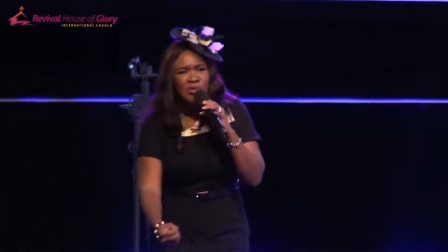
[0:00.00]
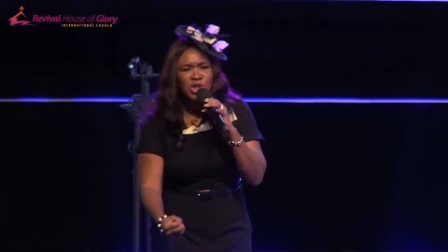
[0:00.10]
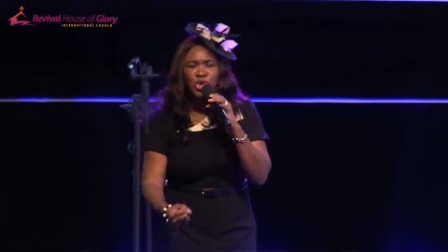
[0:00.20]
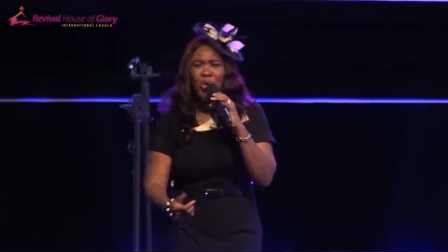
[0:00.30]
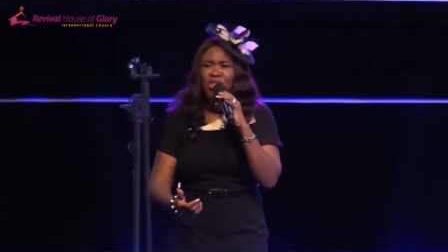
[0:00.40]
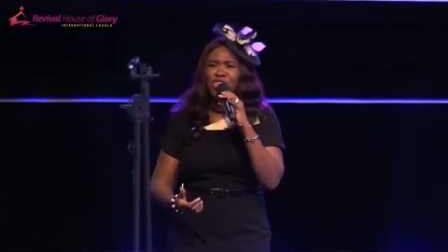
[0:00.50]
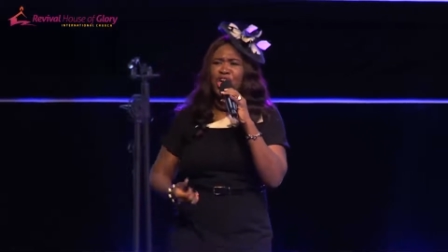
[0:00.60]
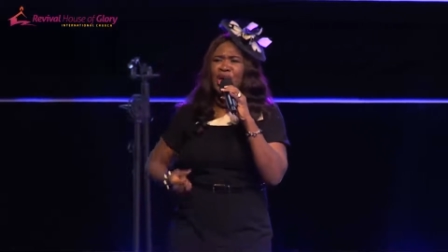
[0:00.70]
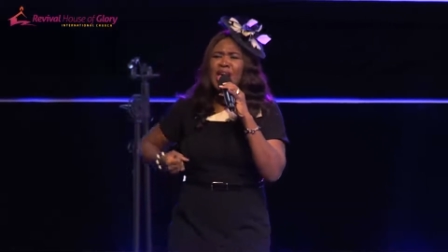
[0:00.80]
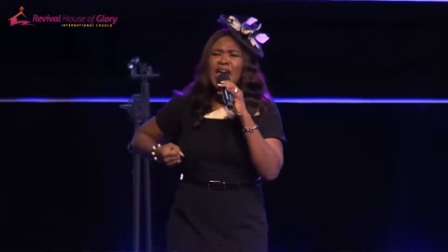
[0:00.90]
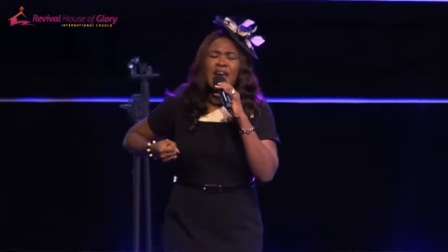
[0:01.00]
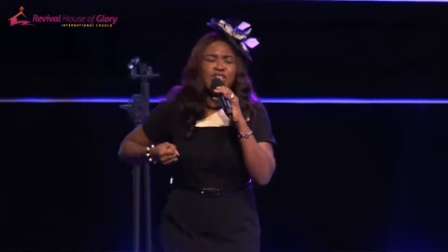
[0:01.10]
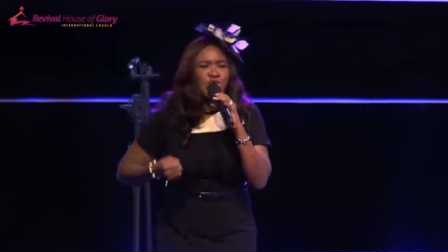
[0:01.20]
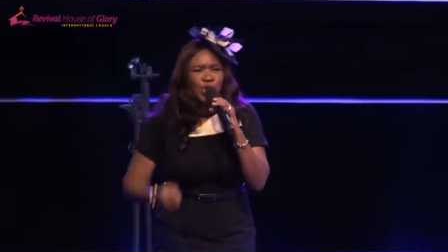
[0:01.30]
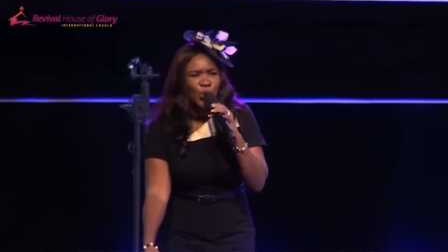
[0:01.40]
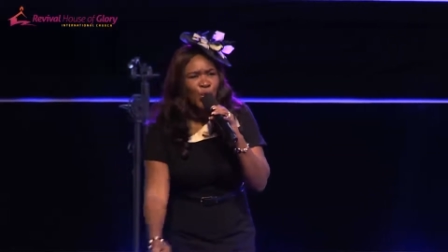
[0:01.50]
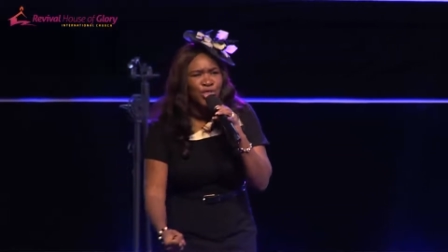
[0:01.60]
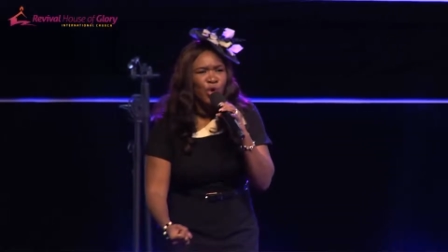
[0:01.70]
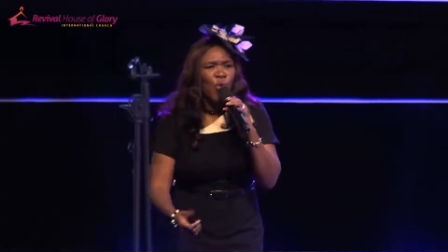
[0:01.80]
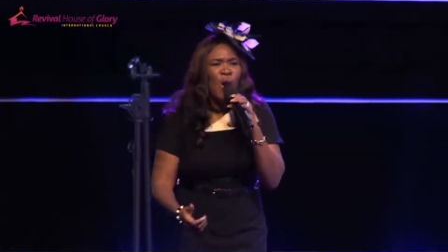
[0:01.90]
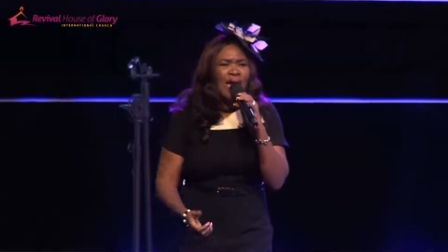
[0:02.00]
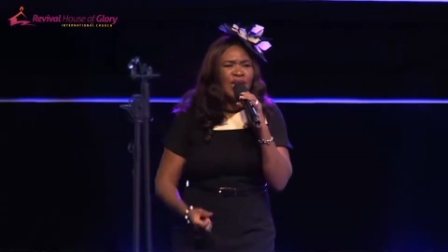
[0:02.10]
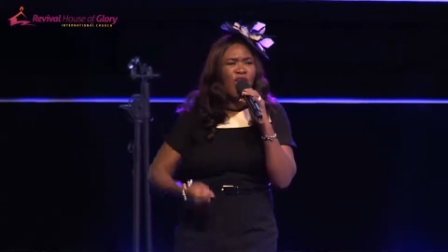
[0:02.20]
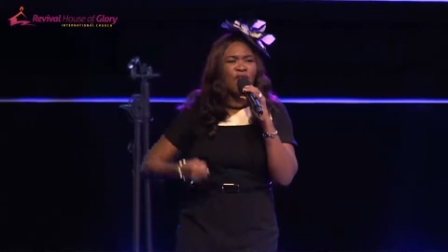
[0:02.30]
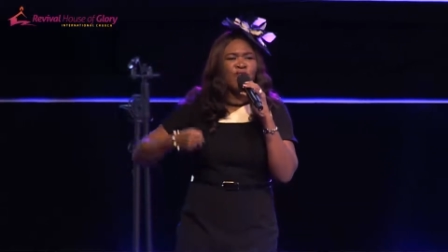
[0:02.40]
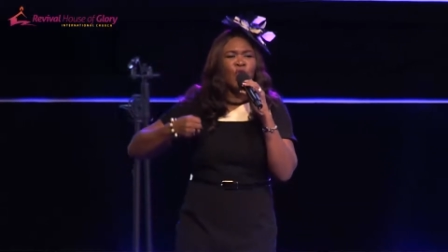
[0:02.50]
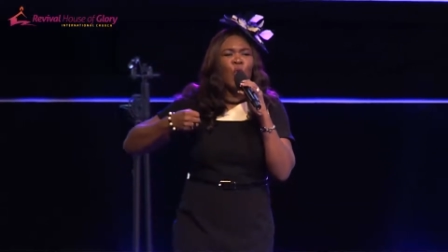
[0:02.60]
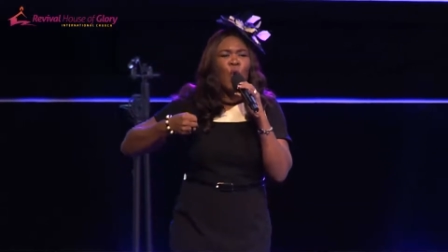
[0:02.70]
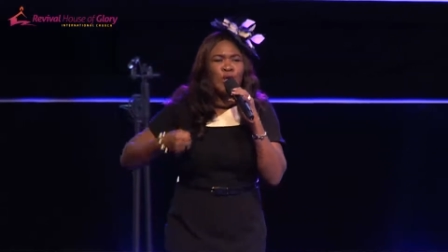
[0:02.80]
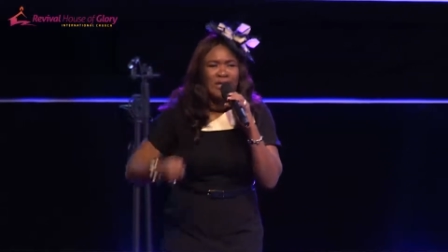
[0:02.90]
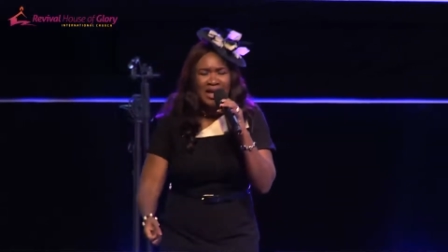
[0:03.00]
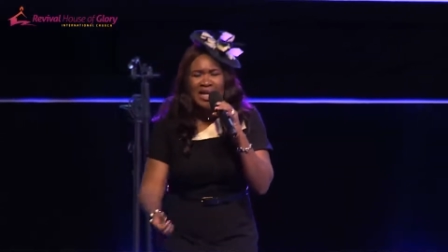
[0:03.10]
strength is through the word of the Lord.